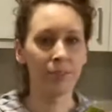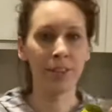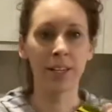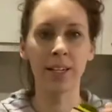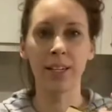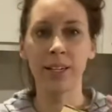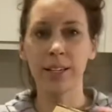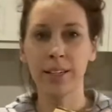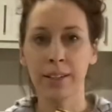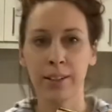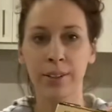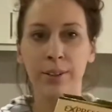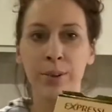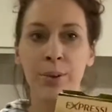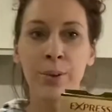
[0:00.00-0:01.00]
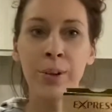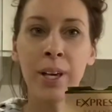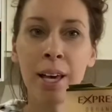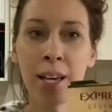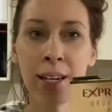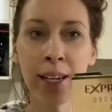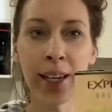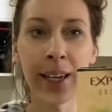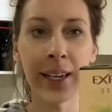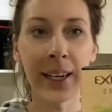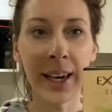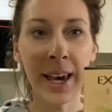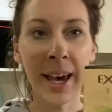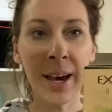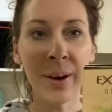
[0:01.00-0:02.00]
the organic
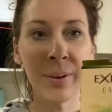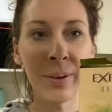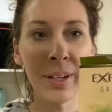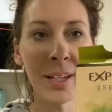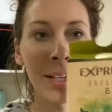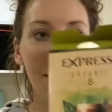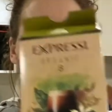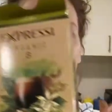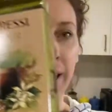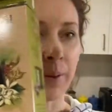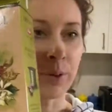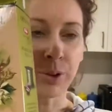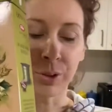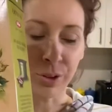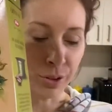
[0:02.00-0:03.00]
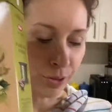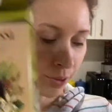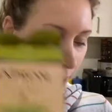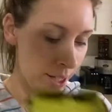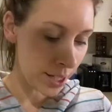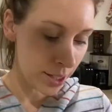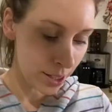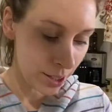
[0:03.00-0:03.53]
Aldi capsule coffee. It's